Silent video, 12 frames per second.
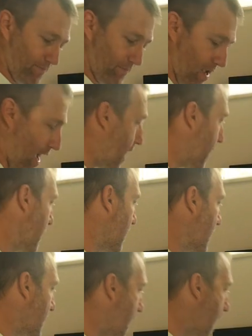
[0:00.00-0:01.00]
Okay.
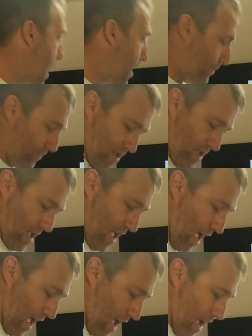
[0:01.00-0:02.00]
Now,
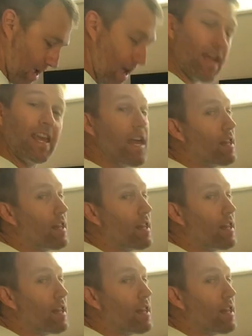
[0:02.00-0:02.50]
again,